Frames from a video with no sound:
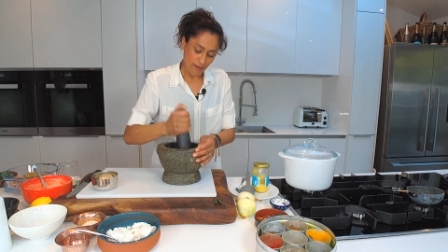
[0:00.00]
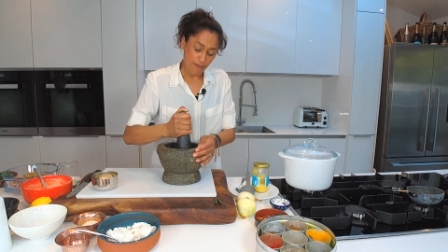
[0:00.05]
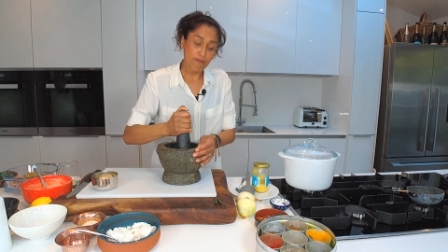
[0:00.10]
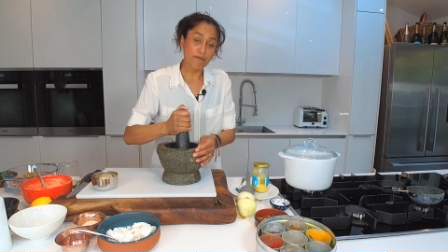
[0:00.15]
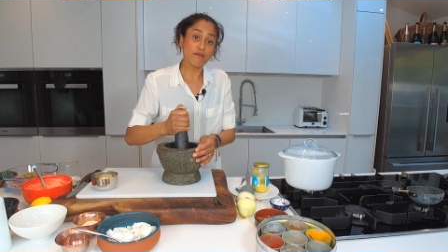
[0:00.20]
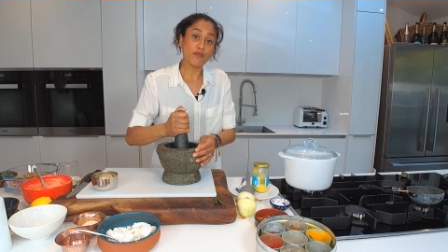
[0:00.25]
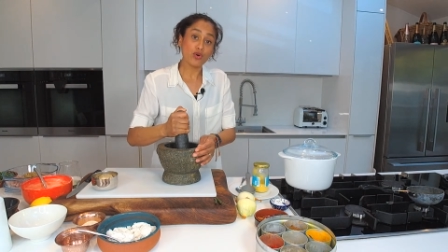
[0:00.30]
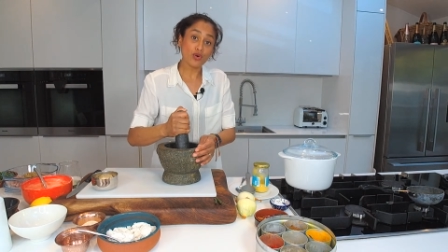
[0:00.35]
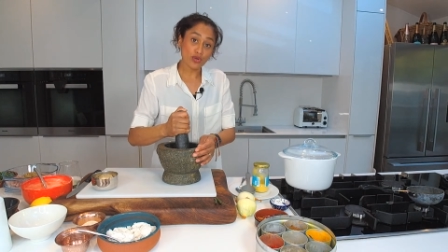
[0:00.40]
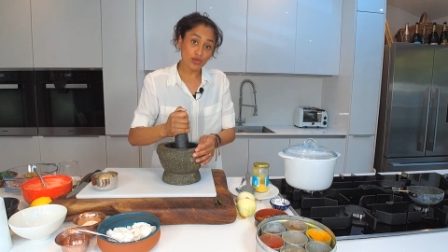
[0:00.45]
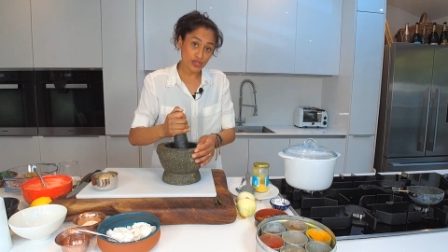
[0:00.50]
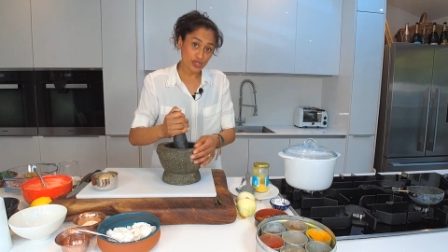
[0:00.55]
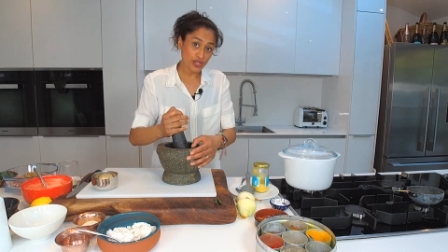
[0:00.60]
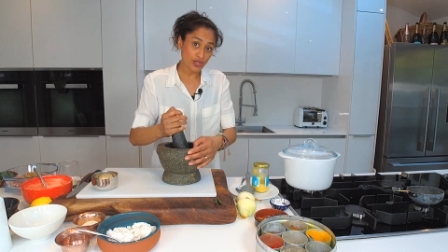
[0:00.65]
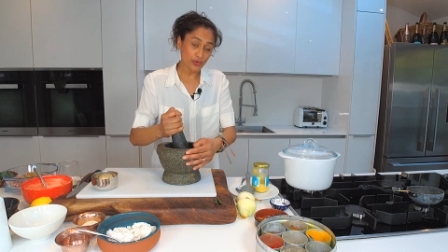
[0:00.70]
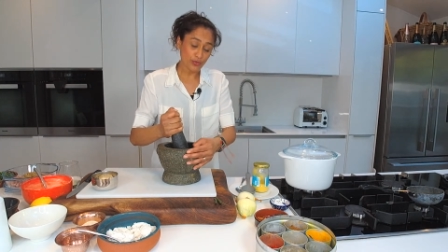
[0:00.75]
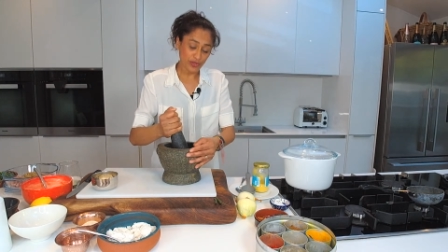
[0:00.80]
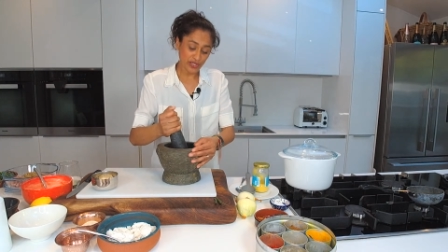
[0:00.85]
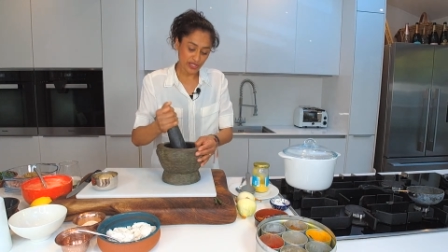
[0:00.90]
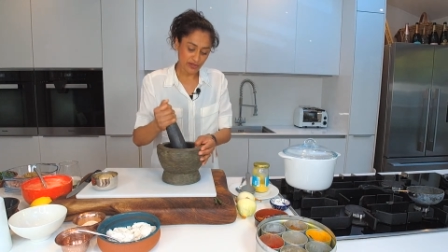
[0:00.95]
More
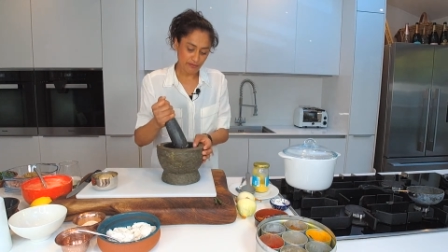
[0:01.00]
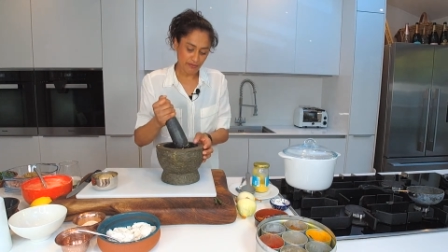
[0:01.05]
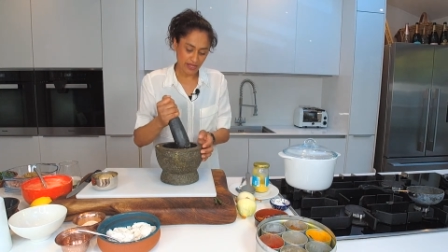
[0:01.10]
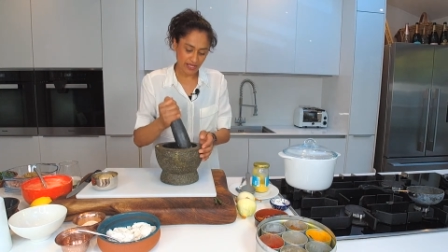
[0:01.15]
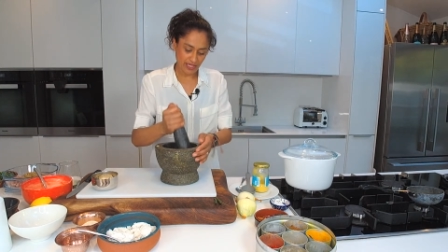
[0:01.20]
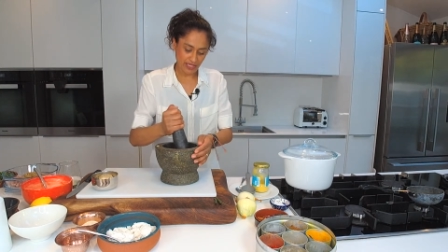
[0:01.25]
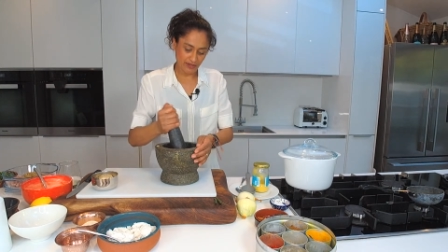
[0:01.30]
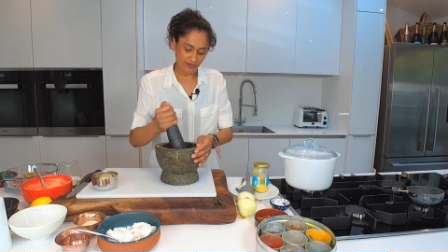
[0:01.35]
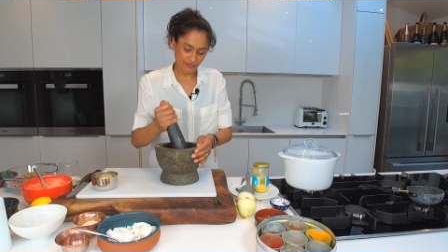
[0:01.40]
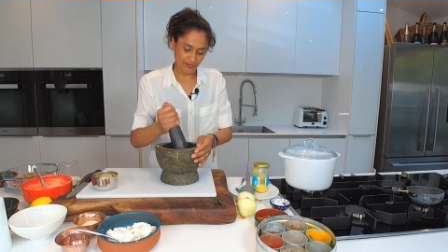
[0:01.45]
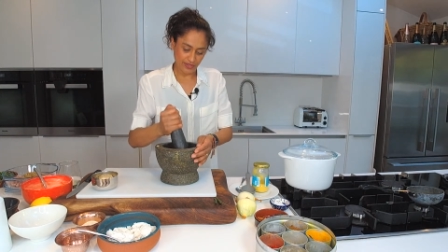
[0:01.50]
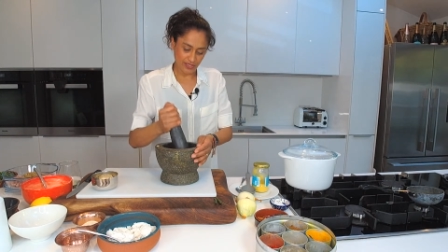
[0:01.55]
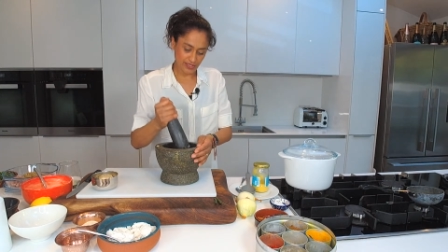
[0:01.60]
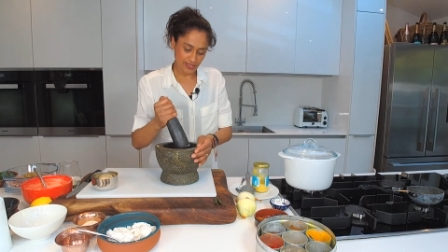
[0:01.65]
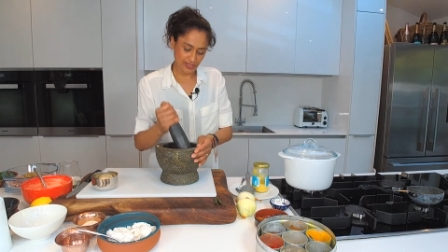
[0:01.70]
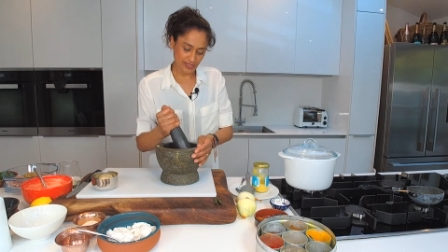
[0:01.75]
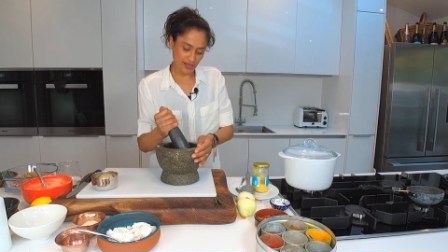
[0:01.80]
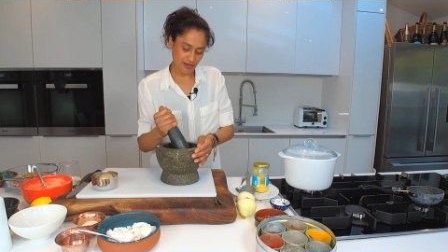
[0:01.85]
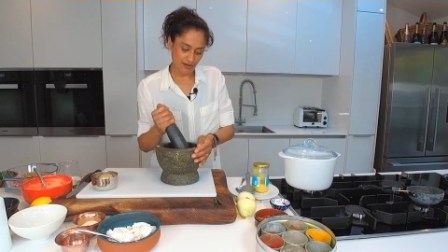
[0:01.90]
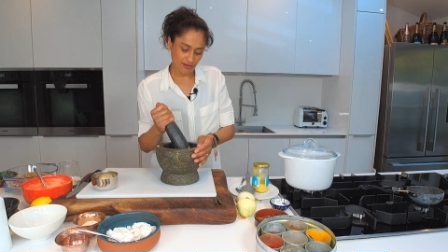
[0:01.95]
so when you make it for
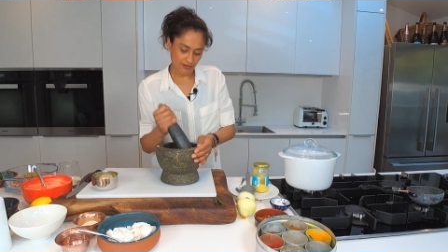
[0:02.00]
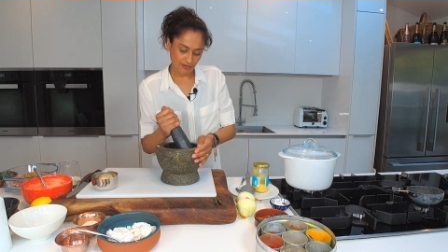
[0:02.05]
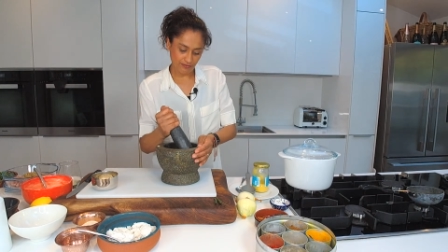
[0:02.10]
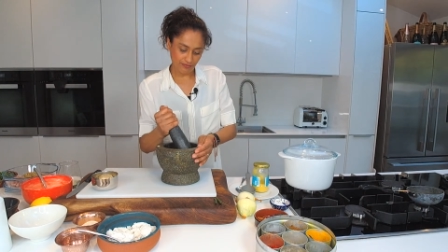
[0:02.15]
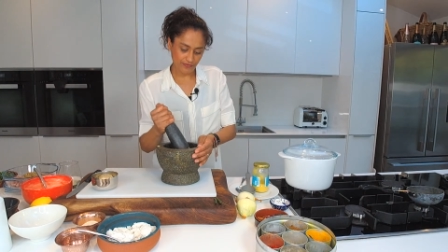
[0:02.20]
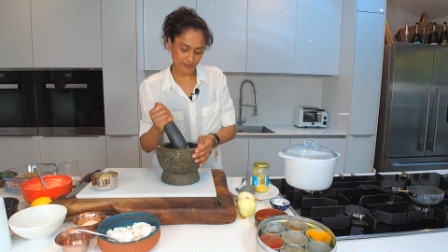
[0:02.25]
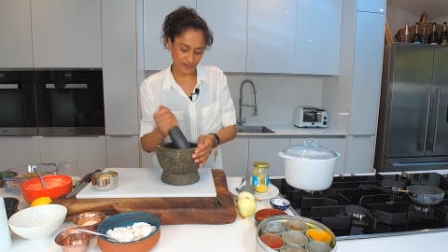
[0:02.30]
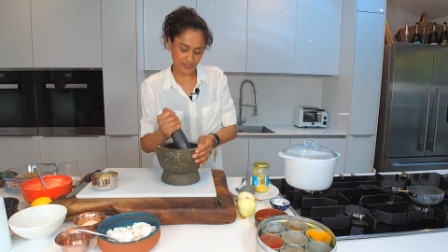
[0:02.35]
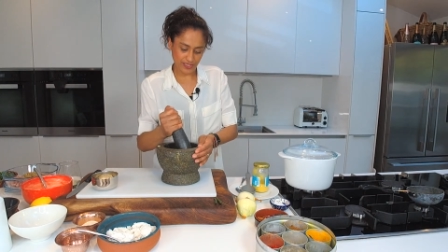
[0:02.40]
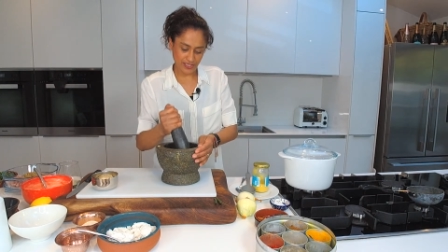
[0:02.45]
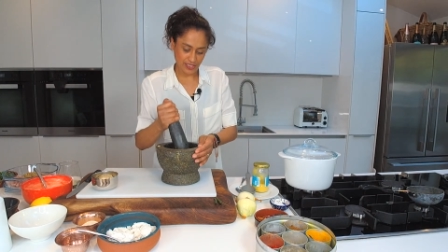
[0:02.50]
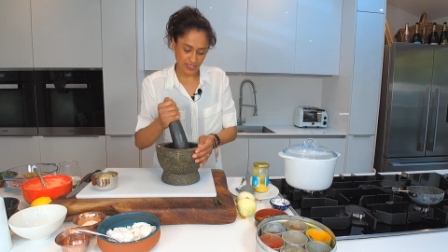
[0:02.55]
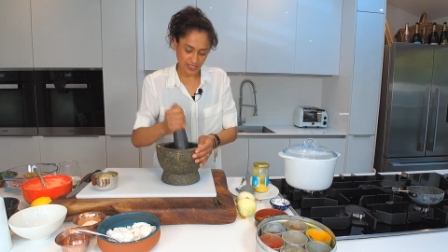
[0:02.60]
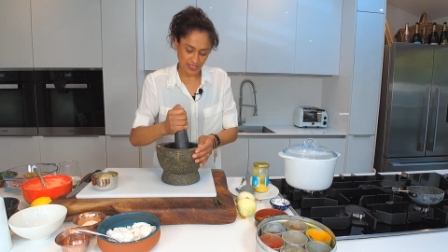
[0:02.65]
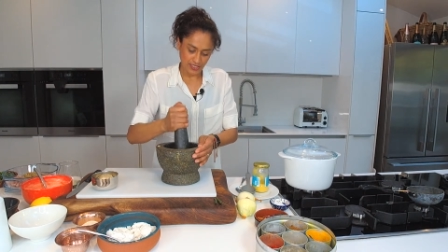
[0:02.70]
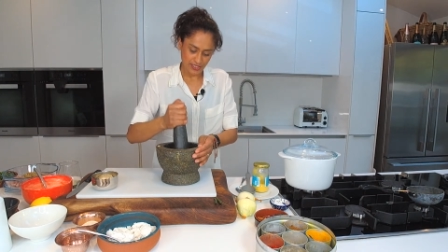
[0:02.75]
yourselves.